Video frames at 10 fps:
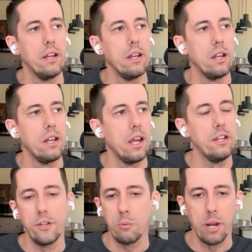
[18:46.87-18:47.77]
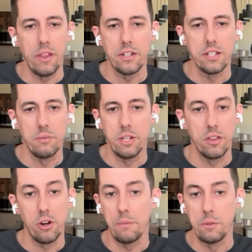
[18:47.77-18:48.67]
if you compare that to some of the
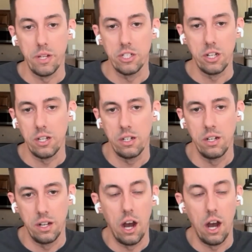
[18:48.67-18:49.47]
other optimization